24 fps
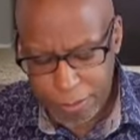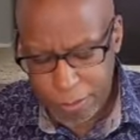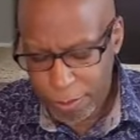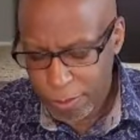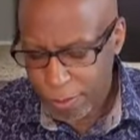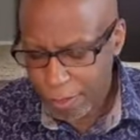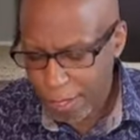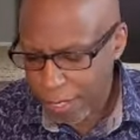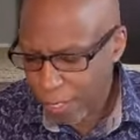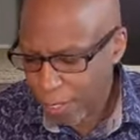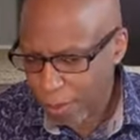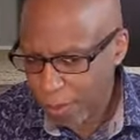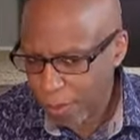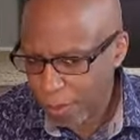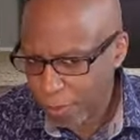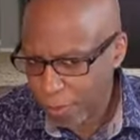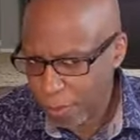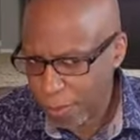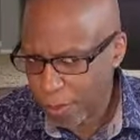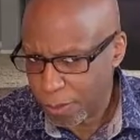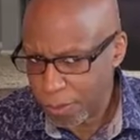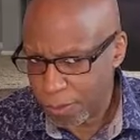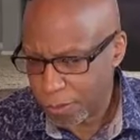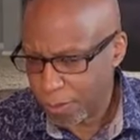without
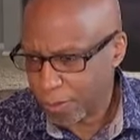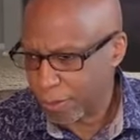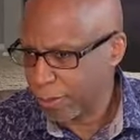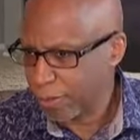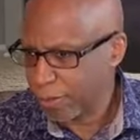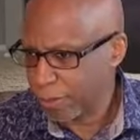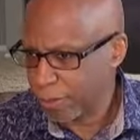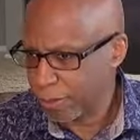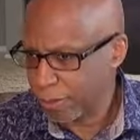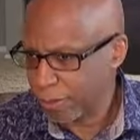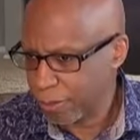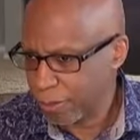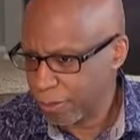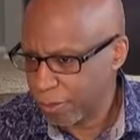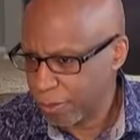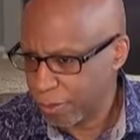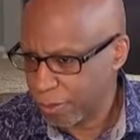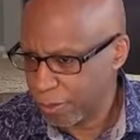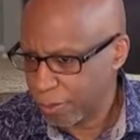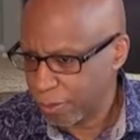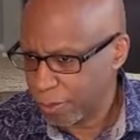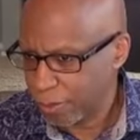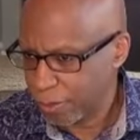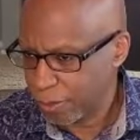works.
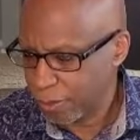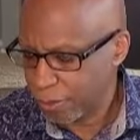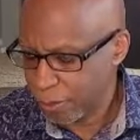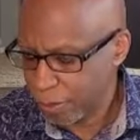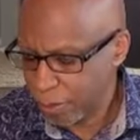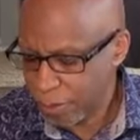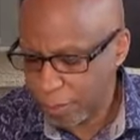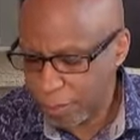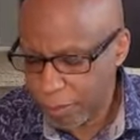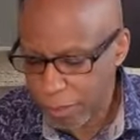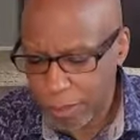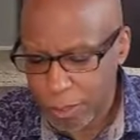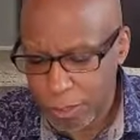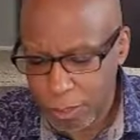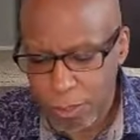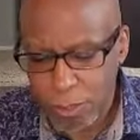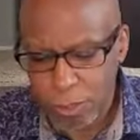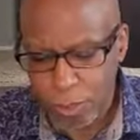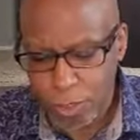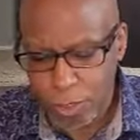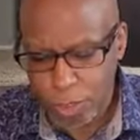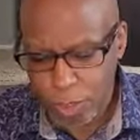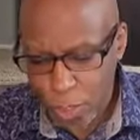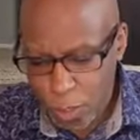Mm-hmm. I mean, you
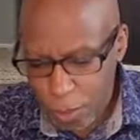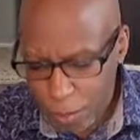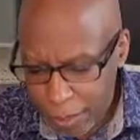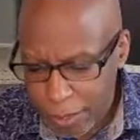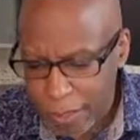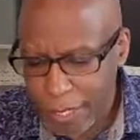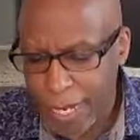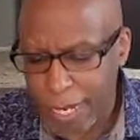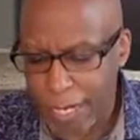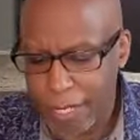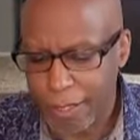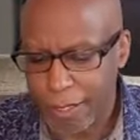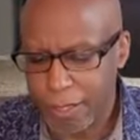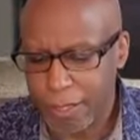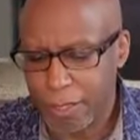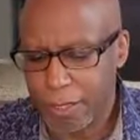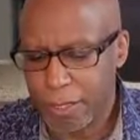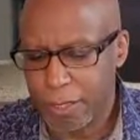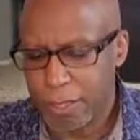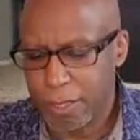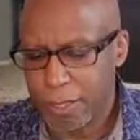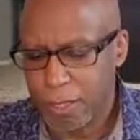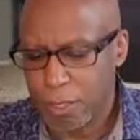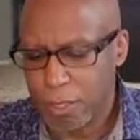know, show me that.
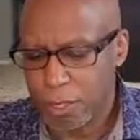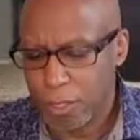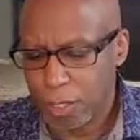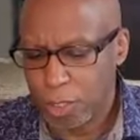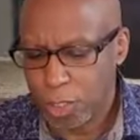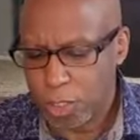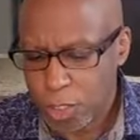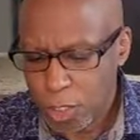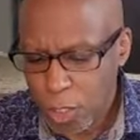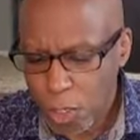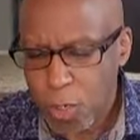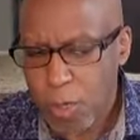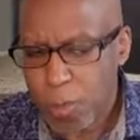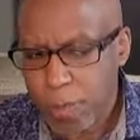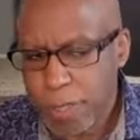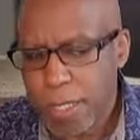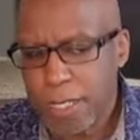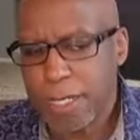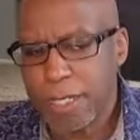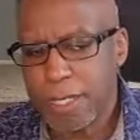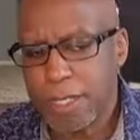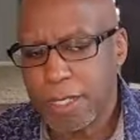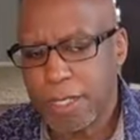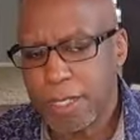Show
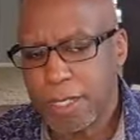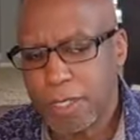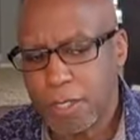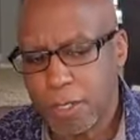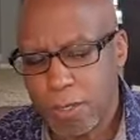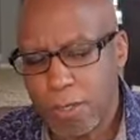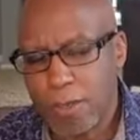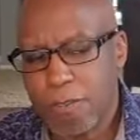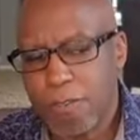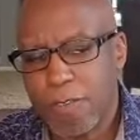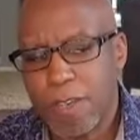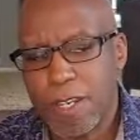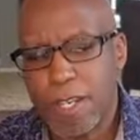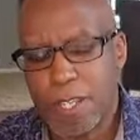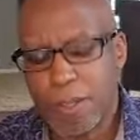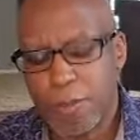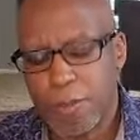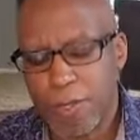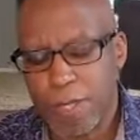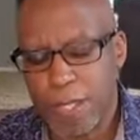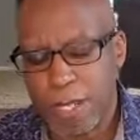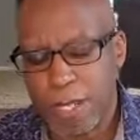me your faith